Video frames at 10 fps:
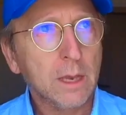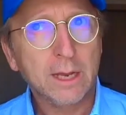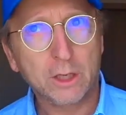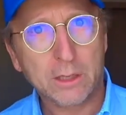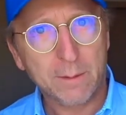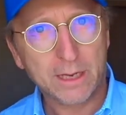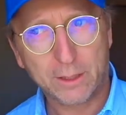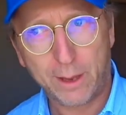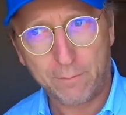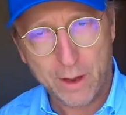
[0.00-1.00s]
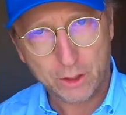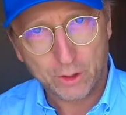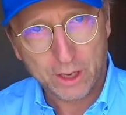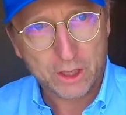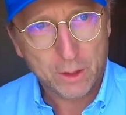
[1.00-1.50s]
I just vented my
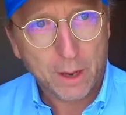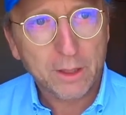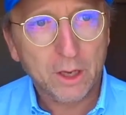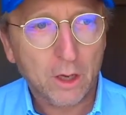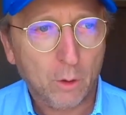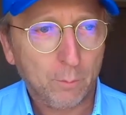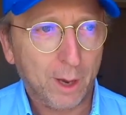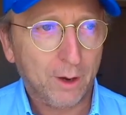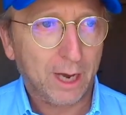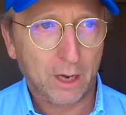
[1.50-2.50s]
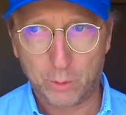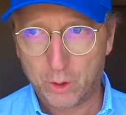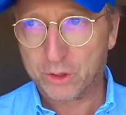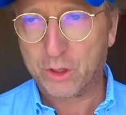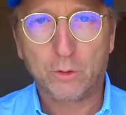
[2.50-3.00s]
frustration about the Cologne Bonn
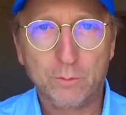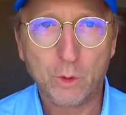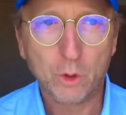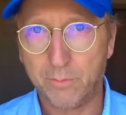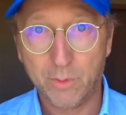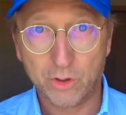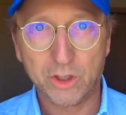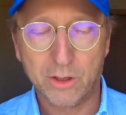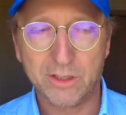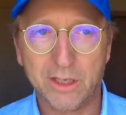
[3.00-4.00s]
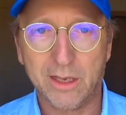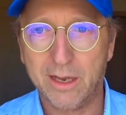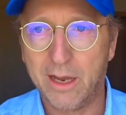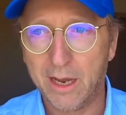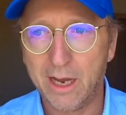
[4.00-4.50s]
airport, so full of emotions,
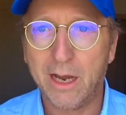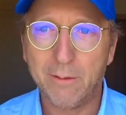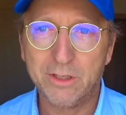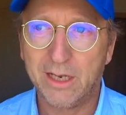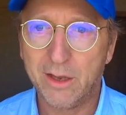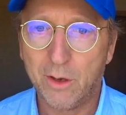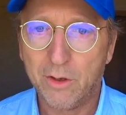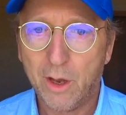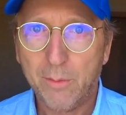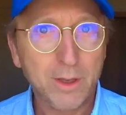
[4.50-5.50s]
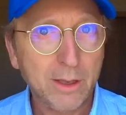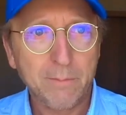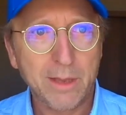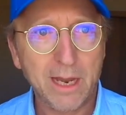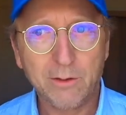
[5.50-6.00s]
and I am staying on topic.
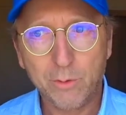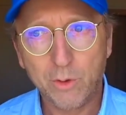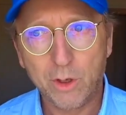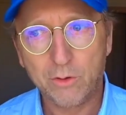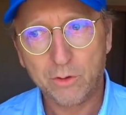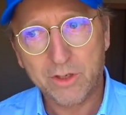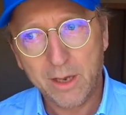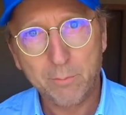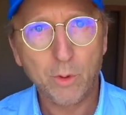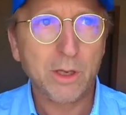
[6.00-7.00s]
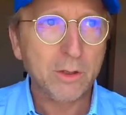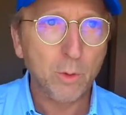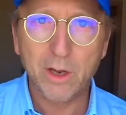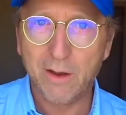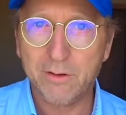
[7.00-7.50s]
Yes, we will go through some points
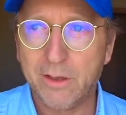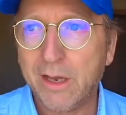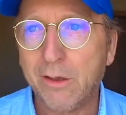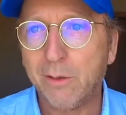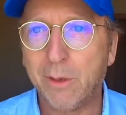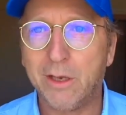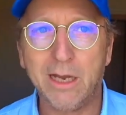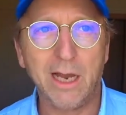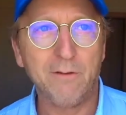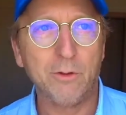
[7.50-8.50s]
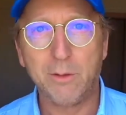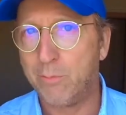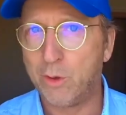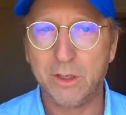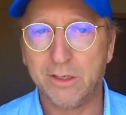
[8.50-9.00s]
one after the other because I have 3
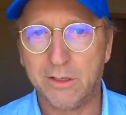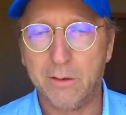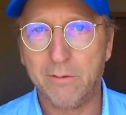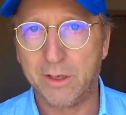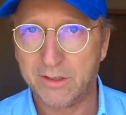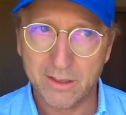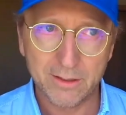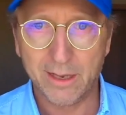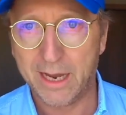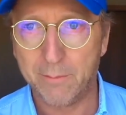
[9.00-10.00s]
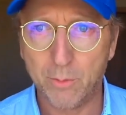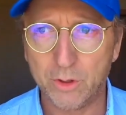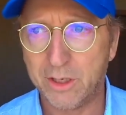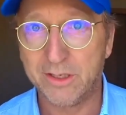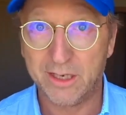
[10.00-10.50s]
points. First, the
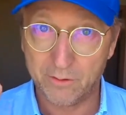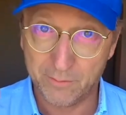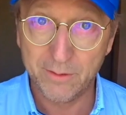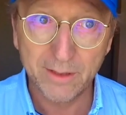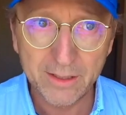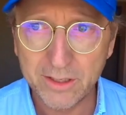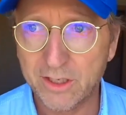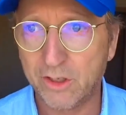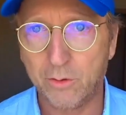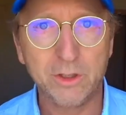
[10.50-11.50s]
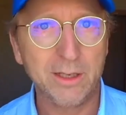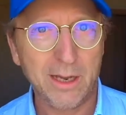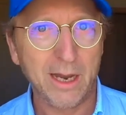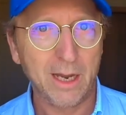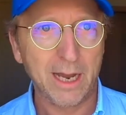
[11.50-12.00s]
airport itself, then the security
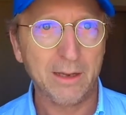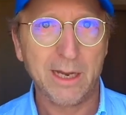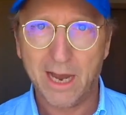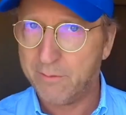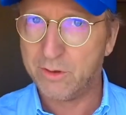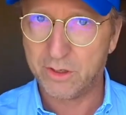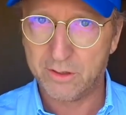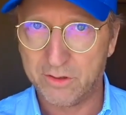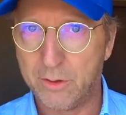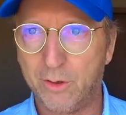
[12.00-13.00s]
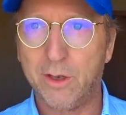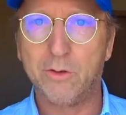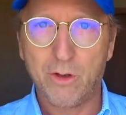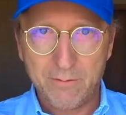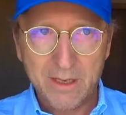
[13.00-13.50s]
there, and the lounge. So there are
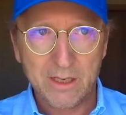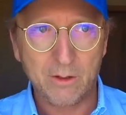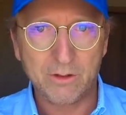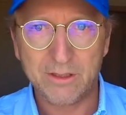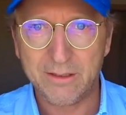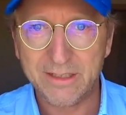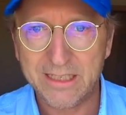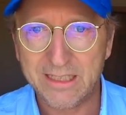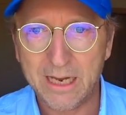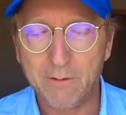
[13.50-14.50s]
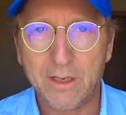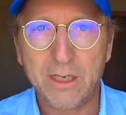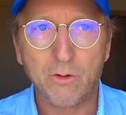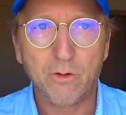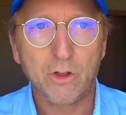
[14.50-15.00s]
3 videos. This is now
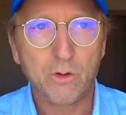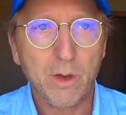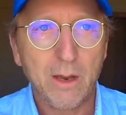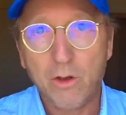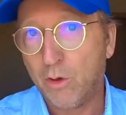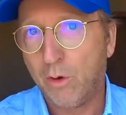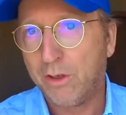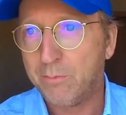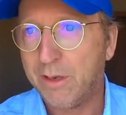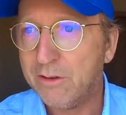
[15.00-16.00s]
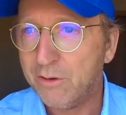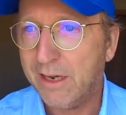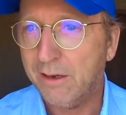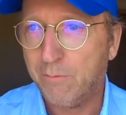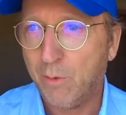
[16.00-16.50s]
video 2 and could also be
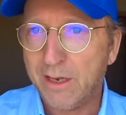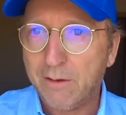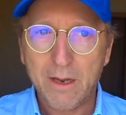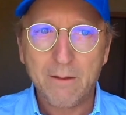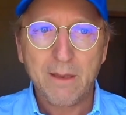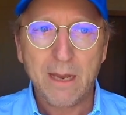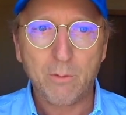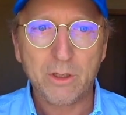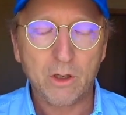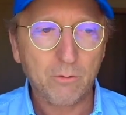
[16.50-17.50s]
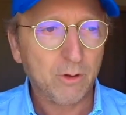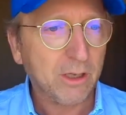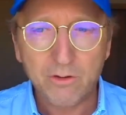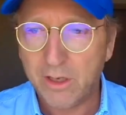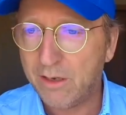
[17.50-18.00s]
3, whatever. I was so
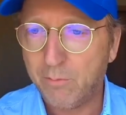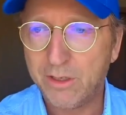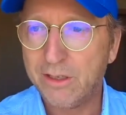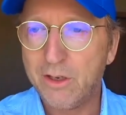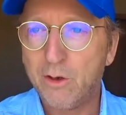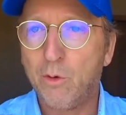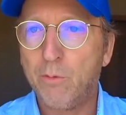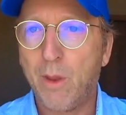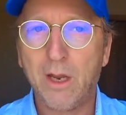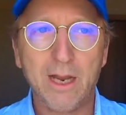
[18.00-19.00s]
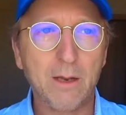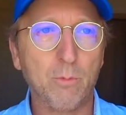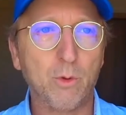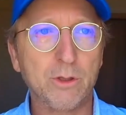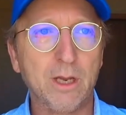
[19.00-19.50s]
frustrated with this Cologne Bonn
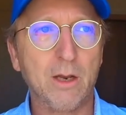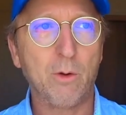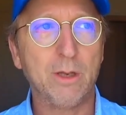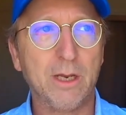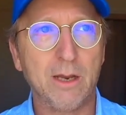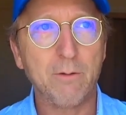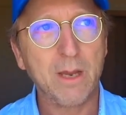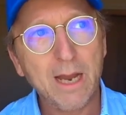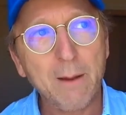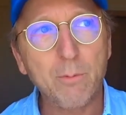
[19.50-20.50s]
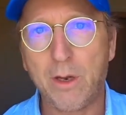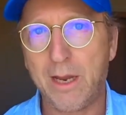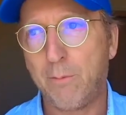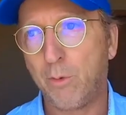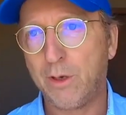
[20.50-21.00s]
airport that I already love my Hamburg
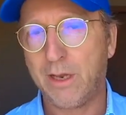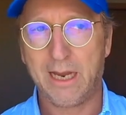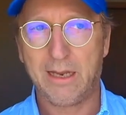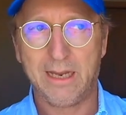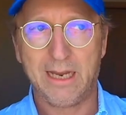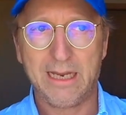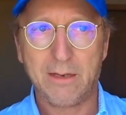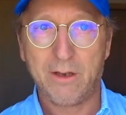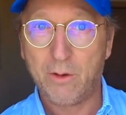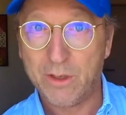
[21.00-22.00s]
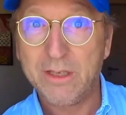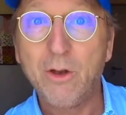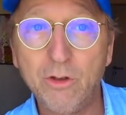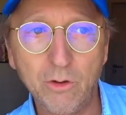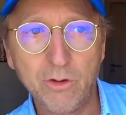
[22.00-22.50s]
airport again, even though it is
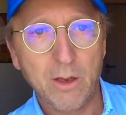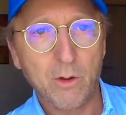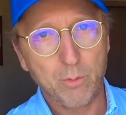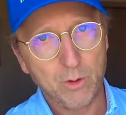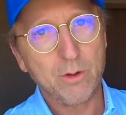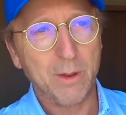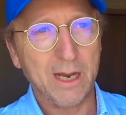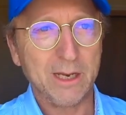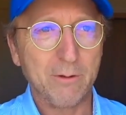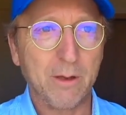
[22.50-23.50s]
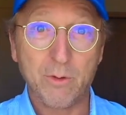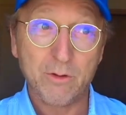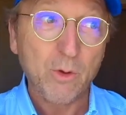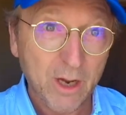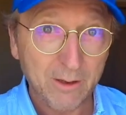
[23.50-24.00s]
also terrible, but I love it
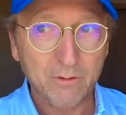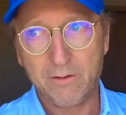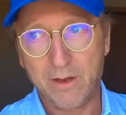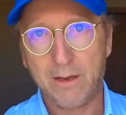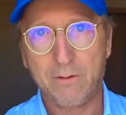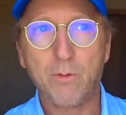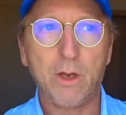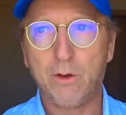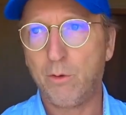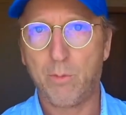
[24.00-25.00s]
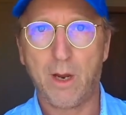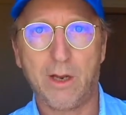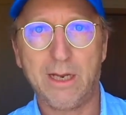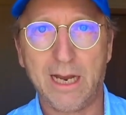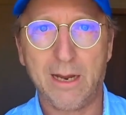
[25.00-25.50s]
before I ever fly from Cologne
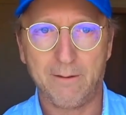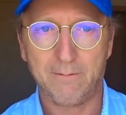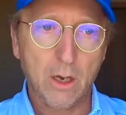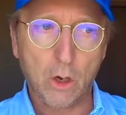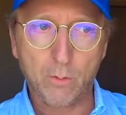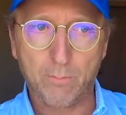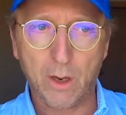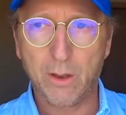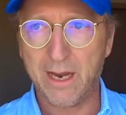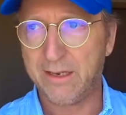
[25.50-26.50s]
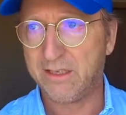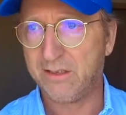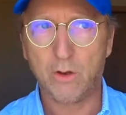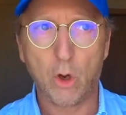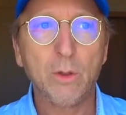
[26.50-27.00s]
Bonn again. Cologne Bonn has
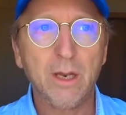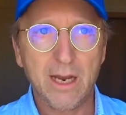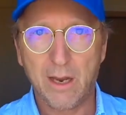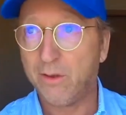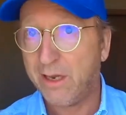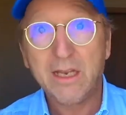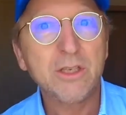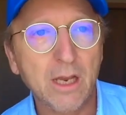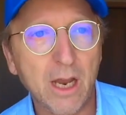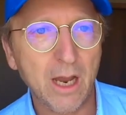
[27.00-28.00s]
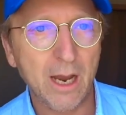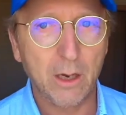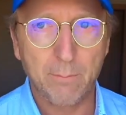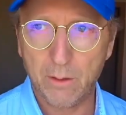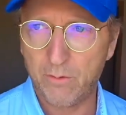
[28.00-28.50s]
this long layout, yes, and
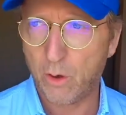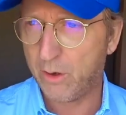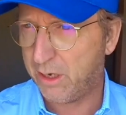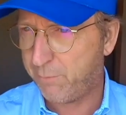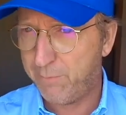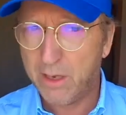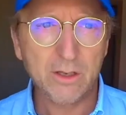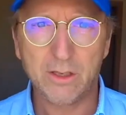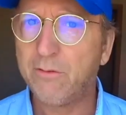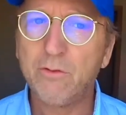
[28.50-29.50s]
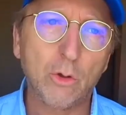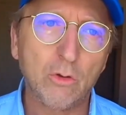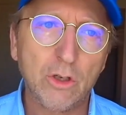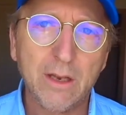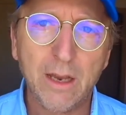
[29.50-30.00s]
above all a complete
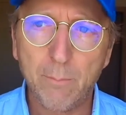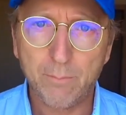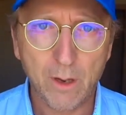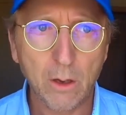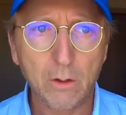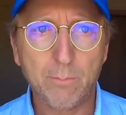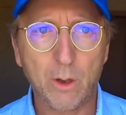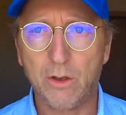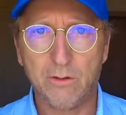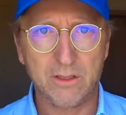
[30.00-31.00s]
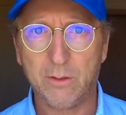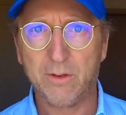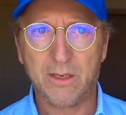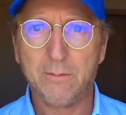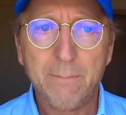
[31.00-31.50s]
confusion and a blocked part of
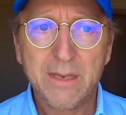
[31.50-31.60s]
something.